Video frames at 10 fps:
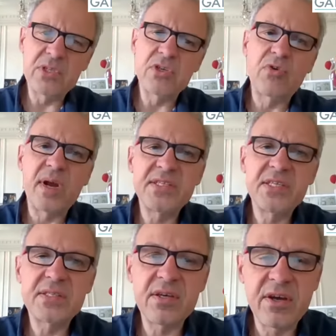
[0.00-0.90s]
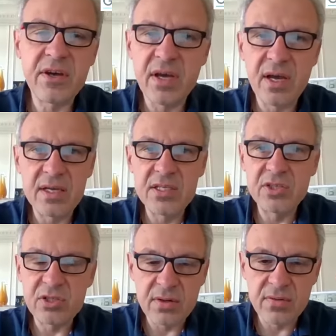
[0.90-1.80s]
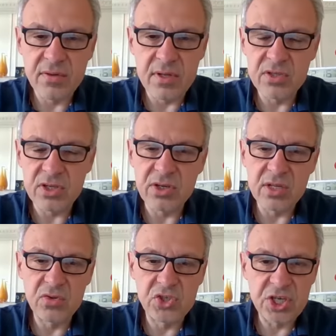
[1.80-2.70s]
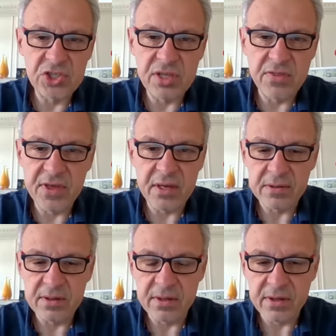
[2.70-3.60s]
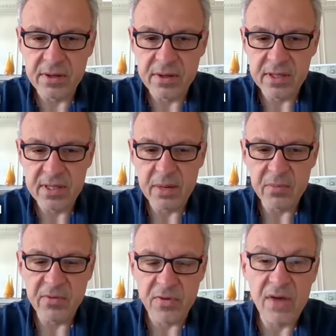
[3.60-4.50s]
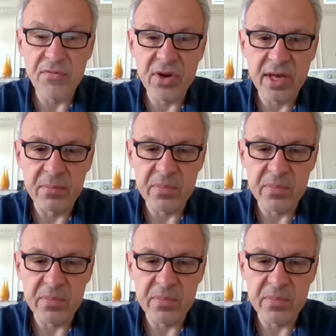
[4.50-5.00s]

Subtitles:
crisis is not going to change anything in terms of for Africa,